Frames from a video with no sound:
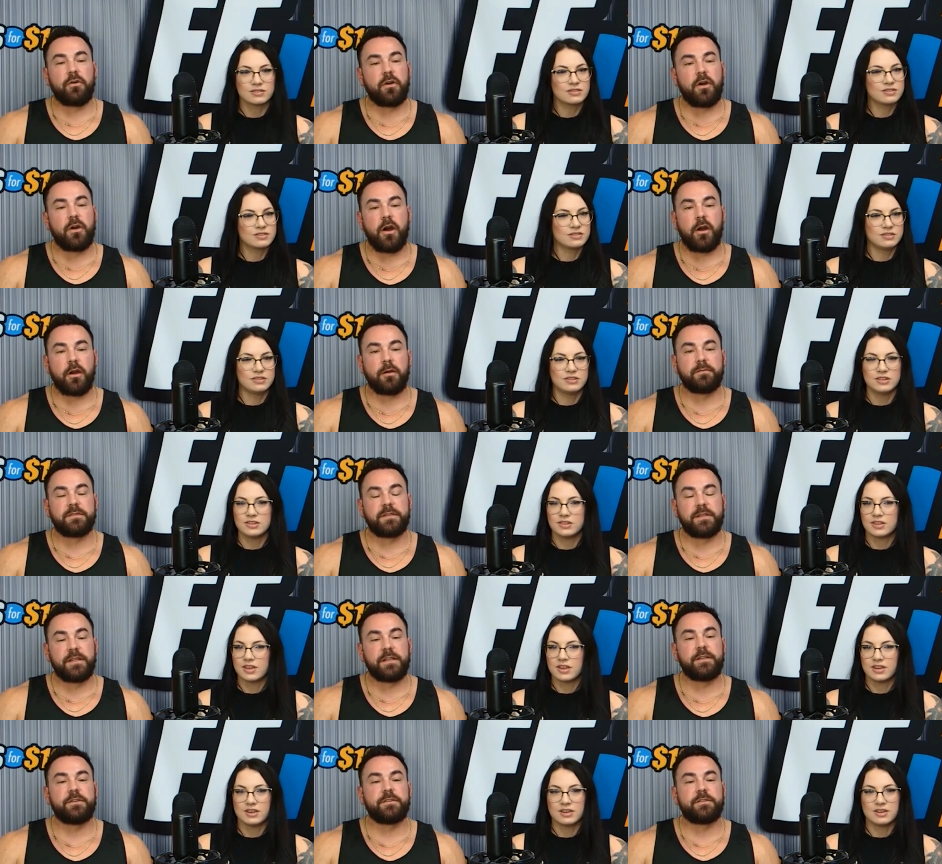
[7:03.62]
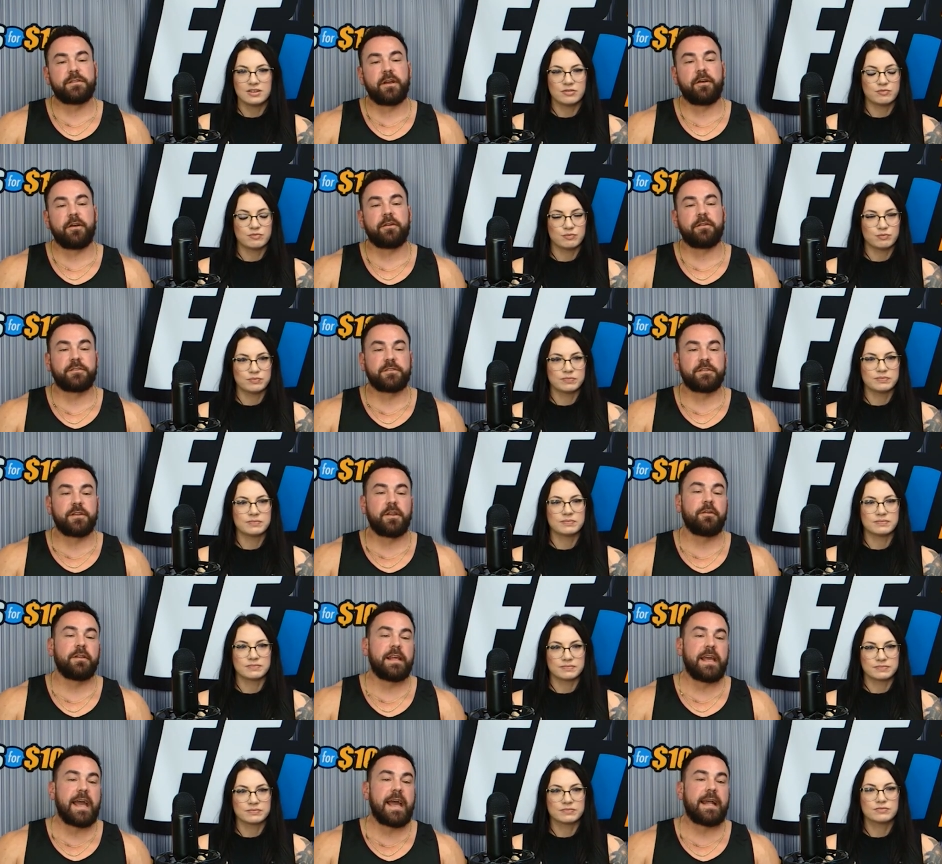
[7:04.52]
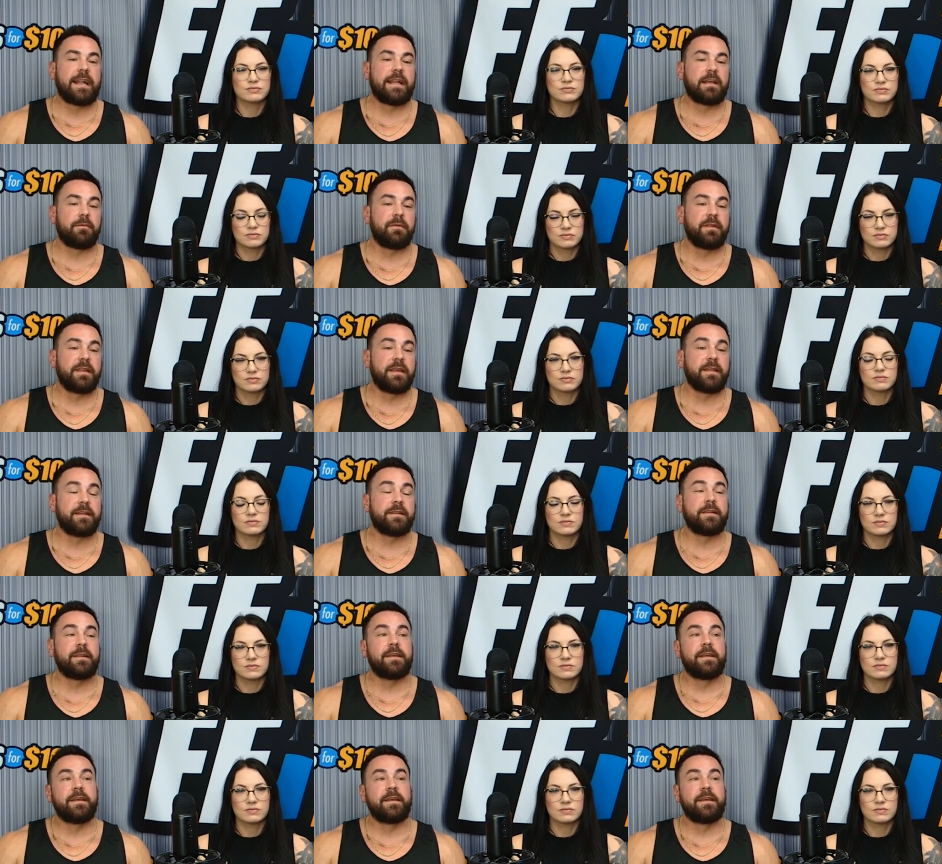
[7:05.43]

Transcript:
Speaker 1: carbs, and then you start slowly adding them in.